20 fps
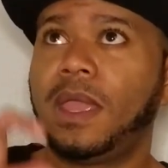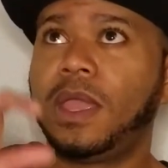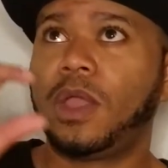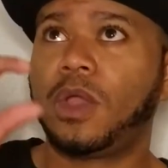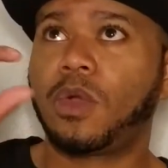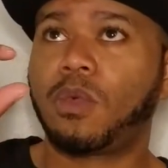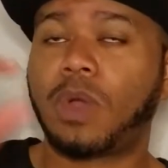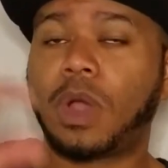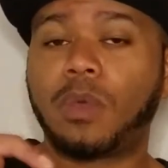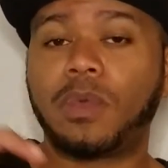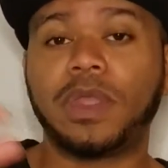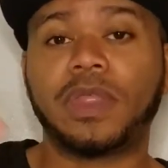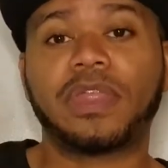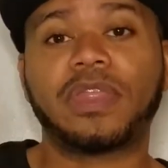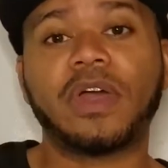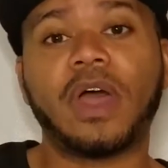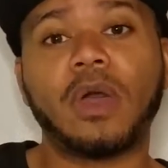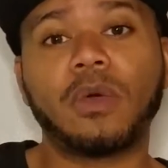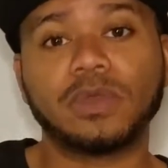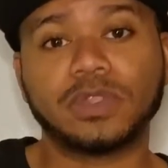what we
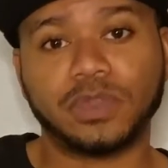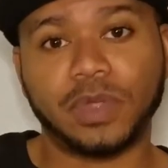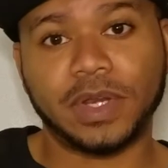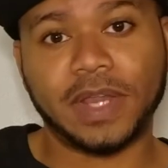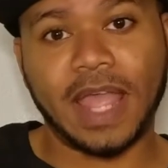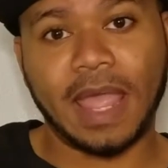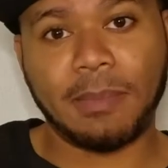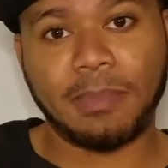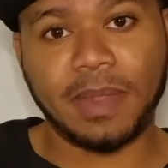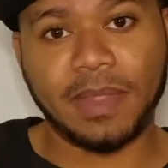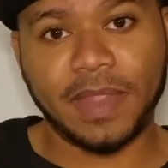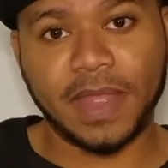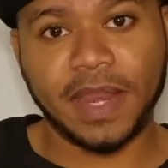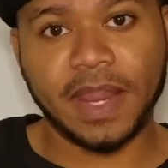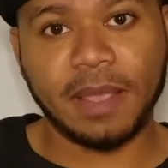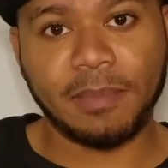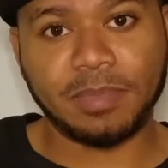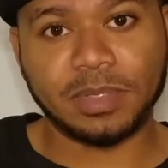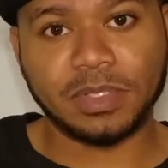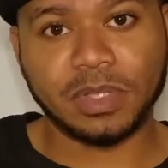thought was going to happen in that
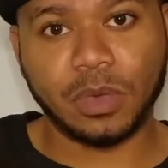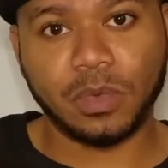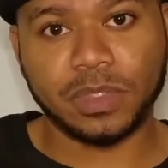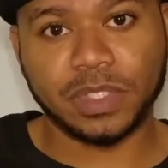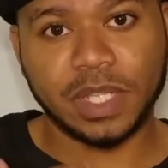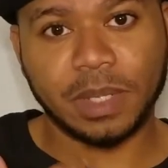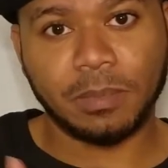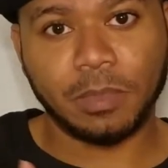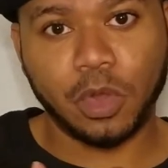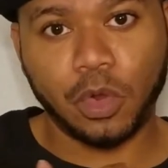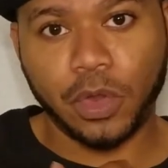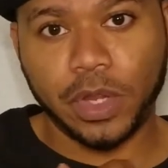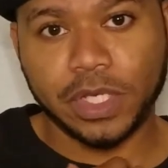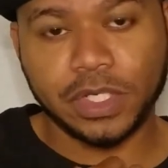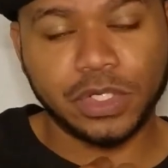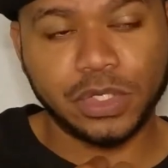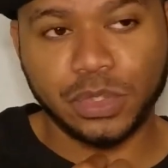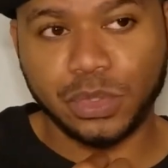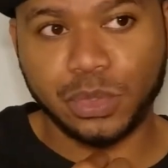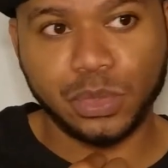episode was him going
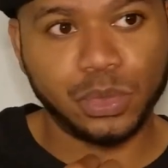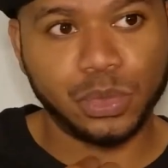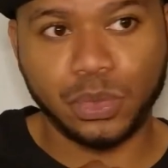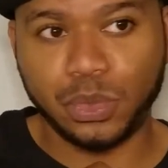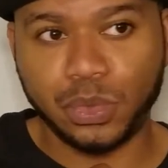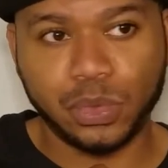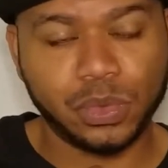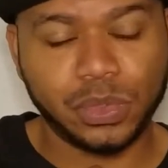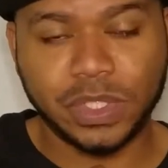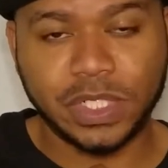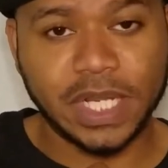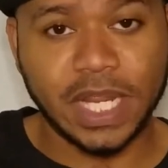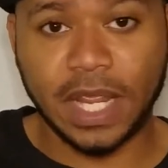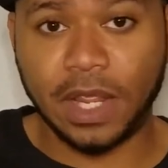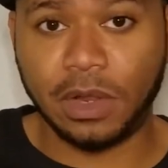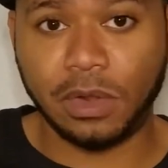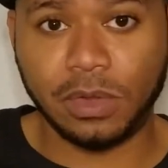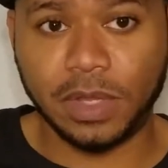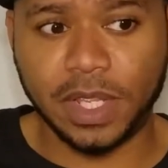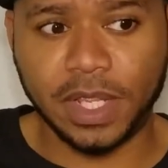to tell
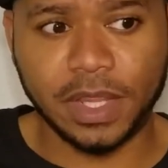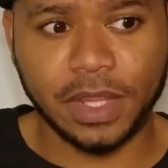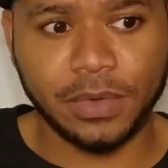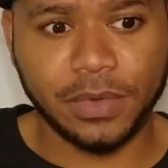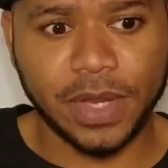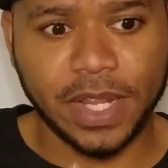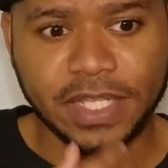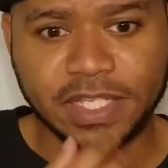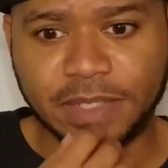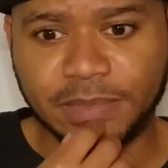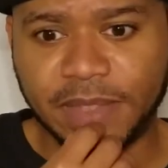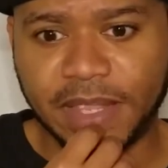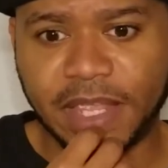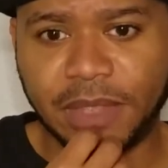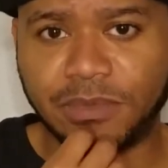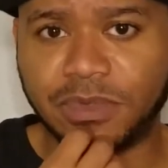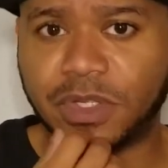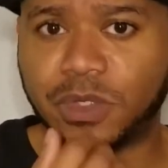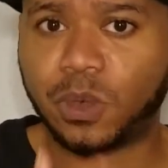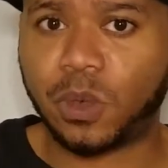Hillary. It seemed like he was
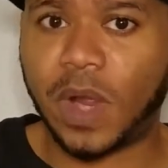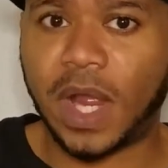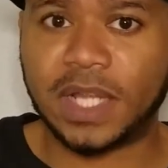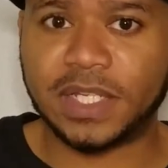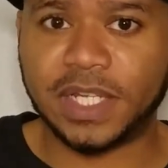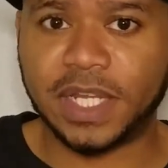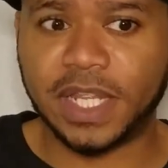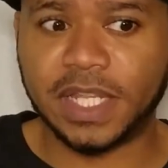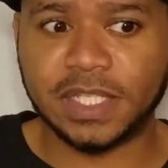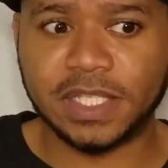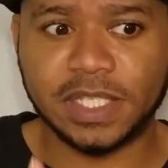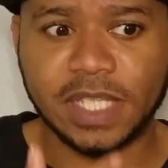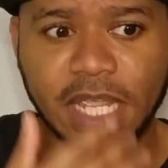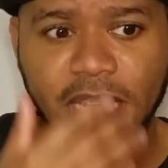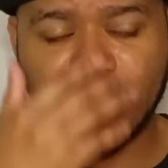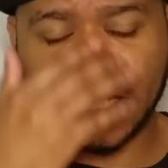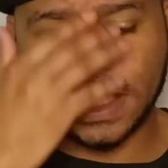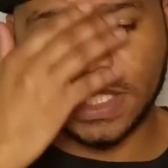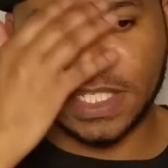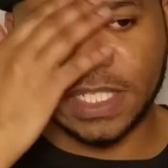just watching and,
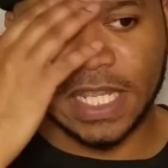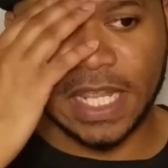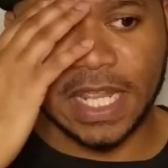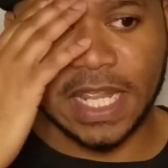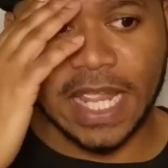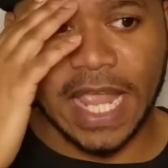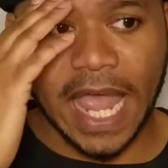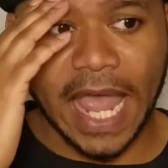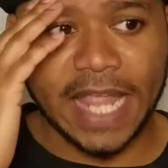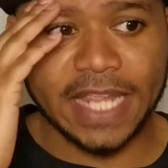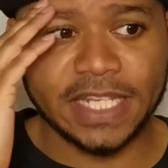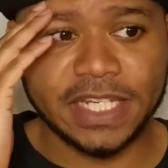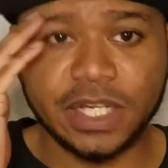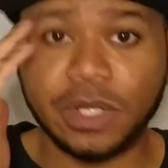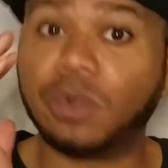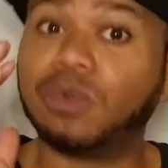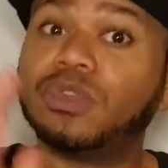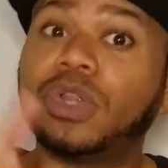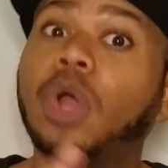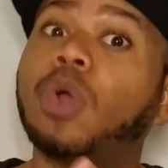and seeing. I still
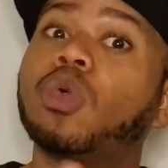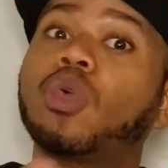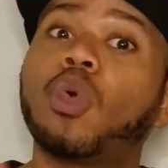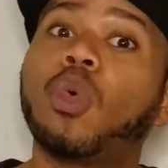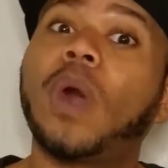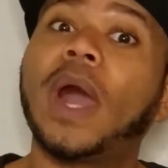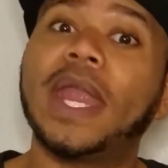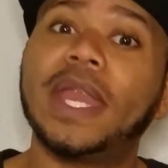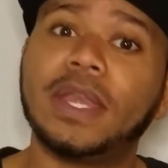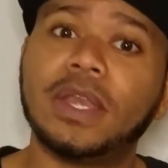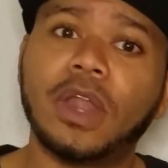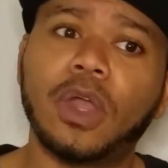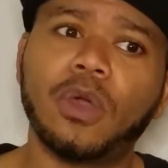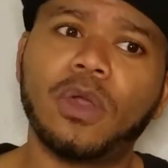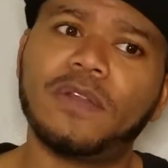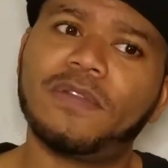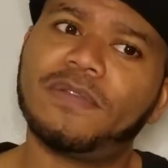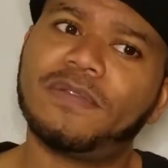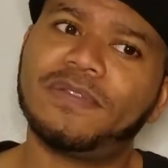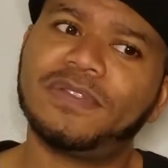don't quite know if
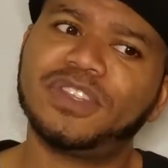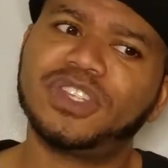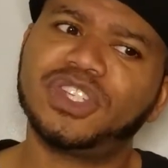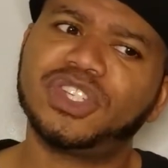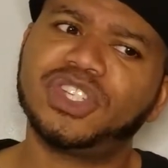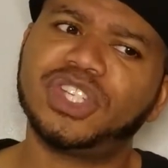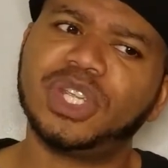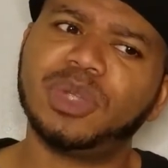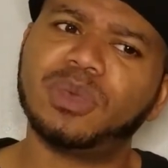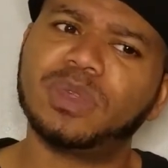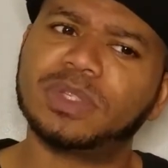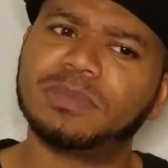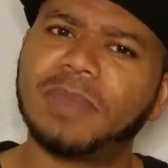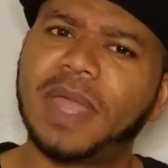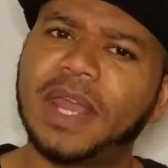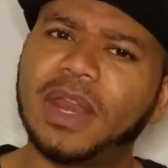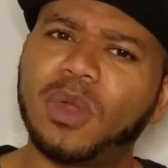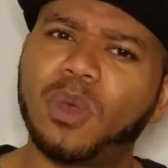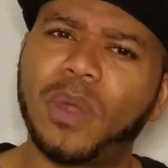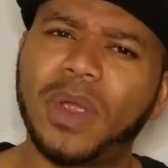she was made
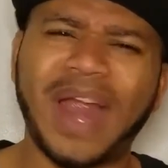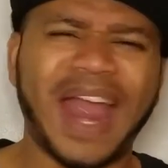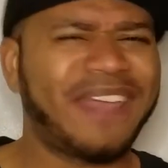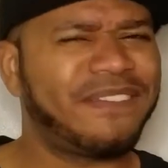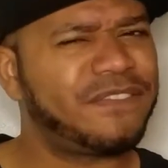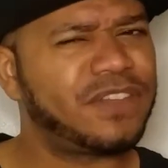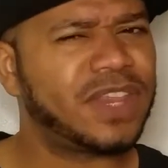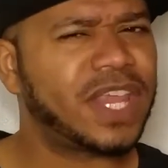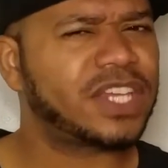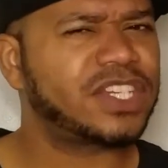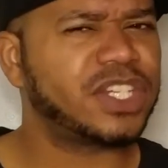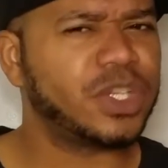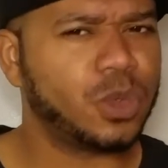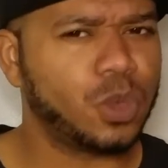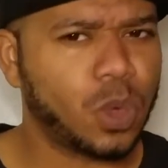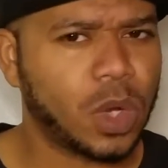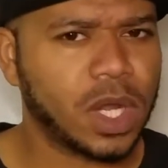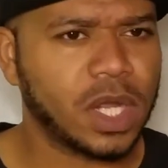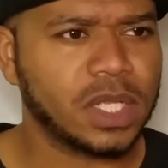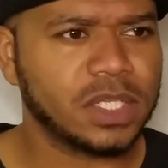aware. I feel like she
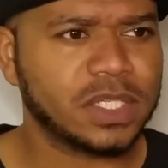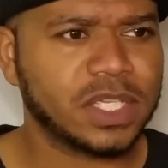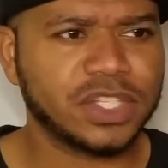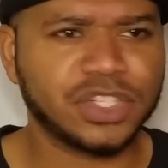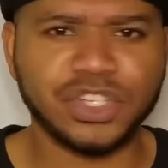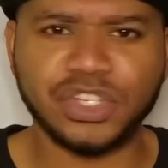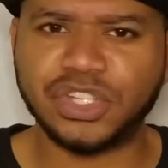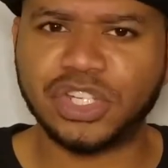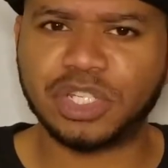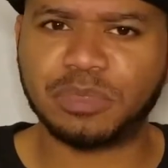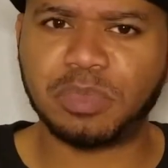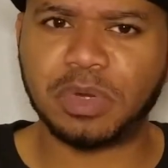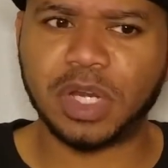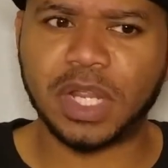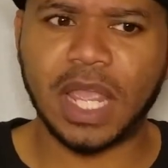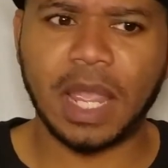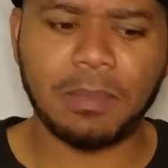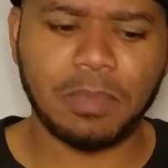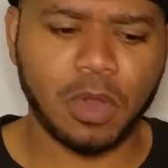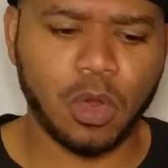was, and she's just been
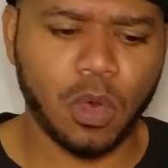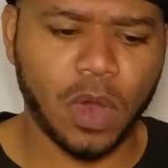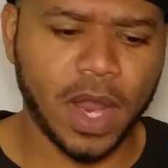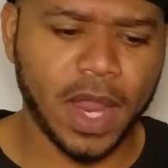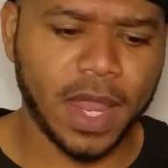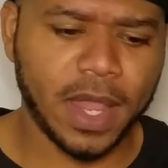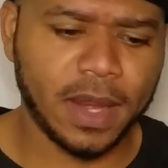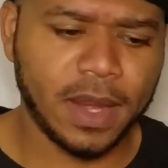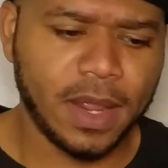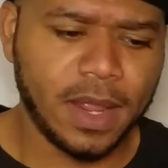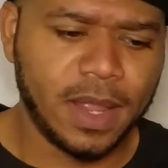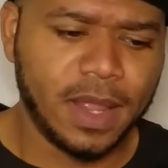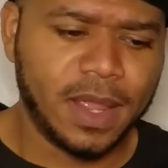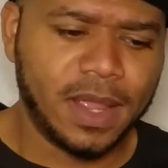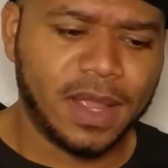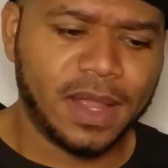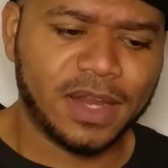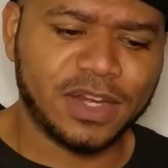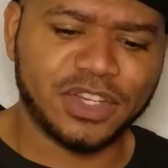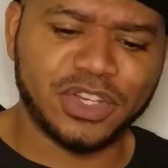kept quiet
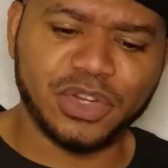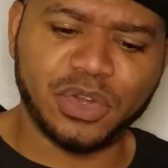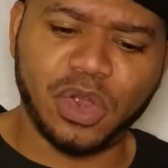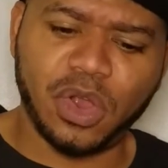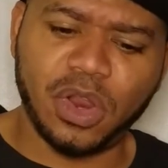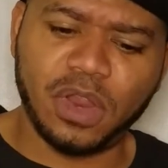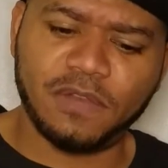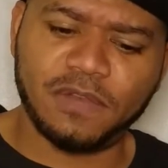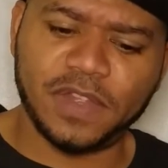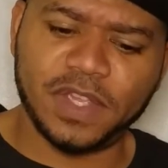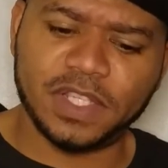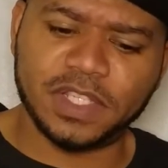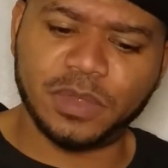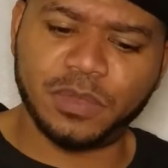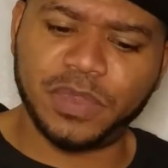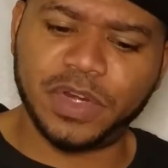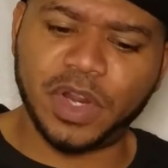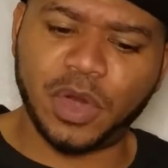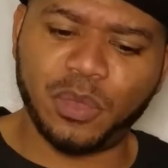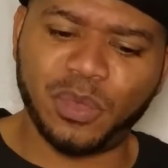until all of this, and we
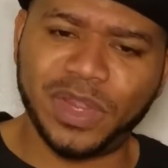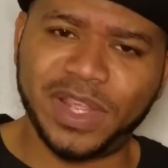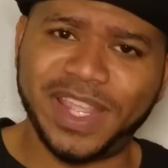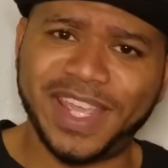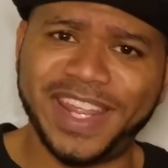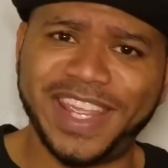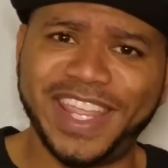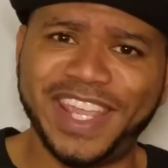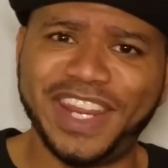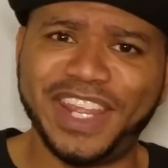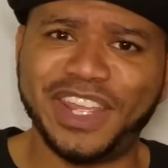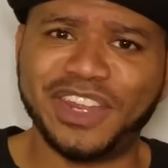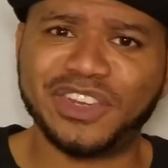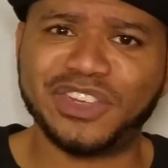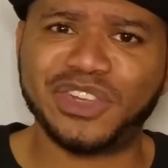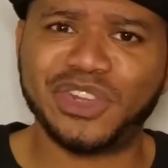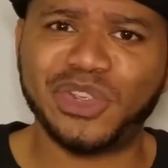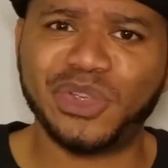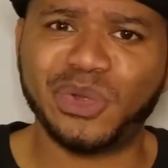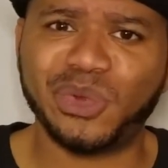don't really get Edie
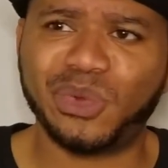until